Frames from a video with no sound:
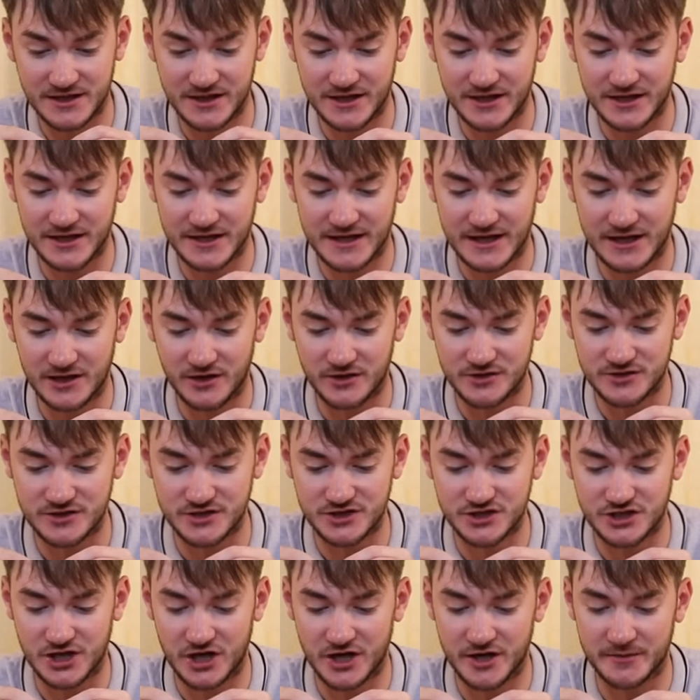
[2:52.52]
you're going to get lots of
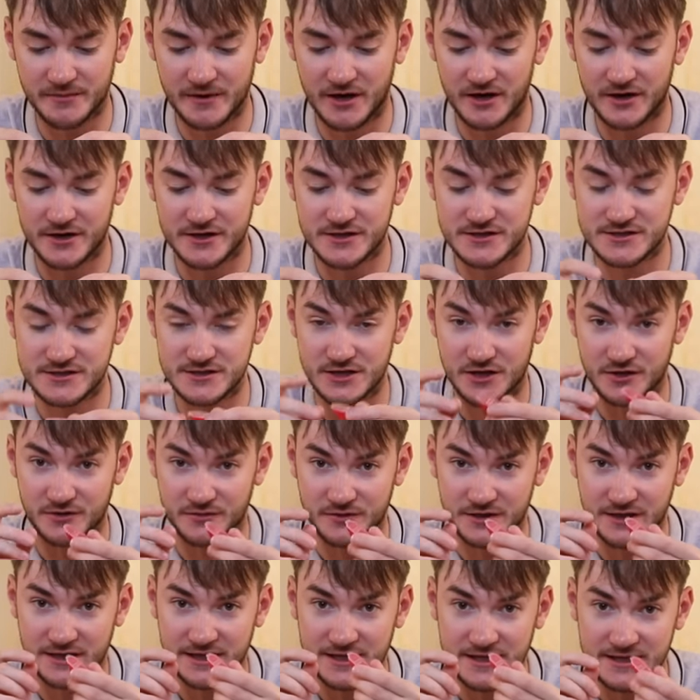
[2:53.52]
shy bites so
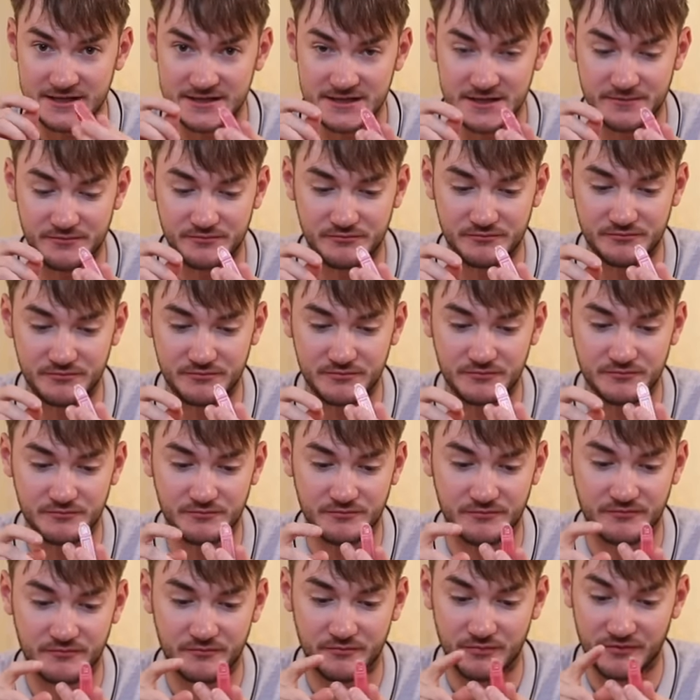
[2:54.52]
you need your
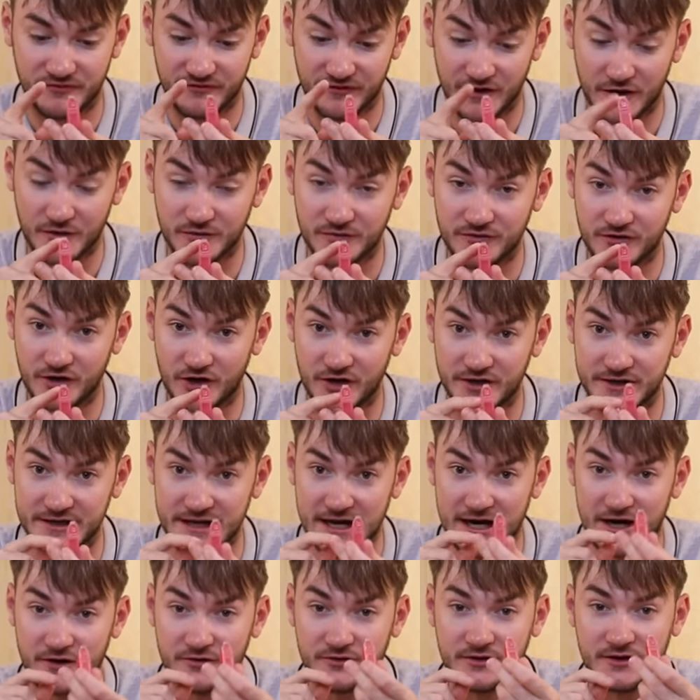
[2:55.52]
floats dotted
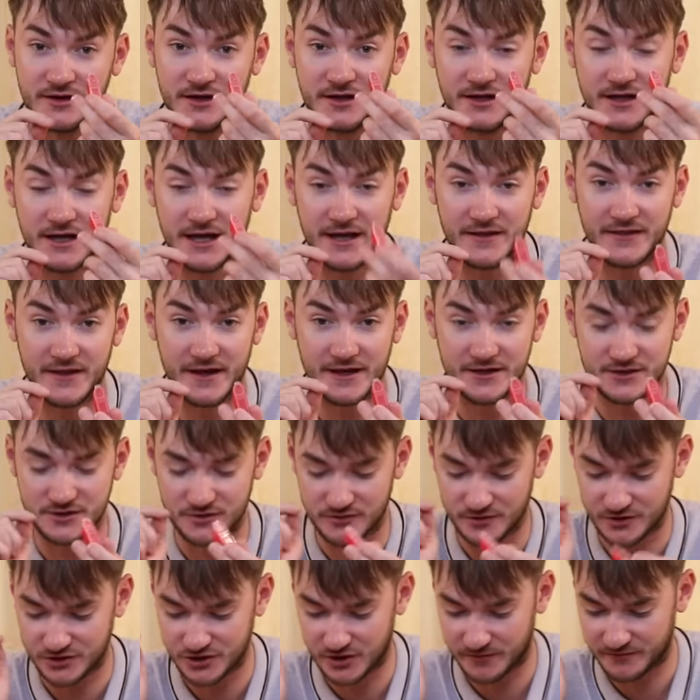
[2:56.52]
down and they do
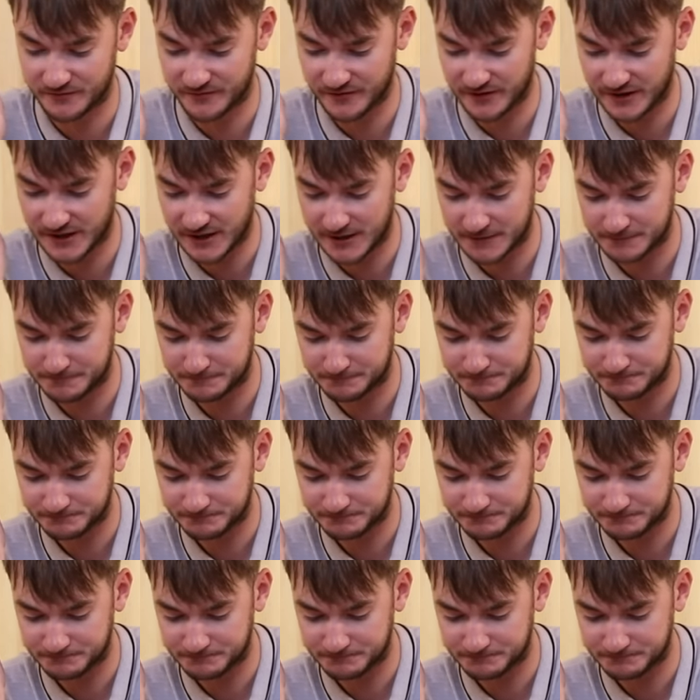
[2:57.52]
the job for that.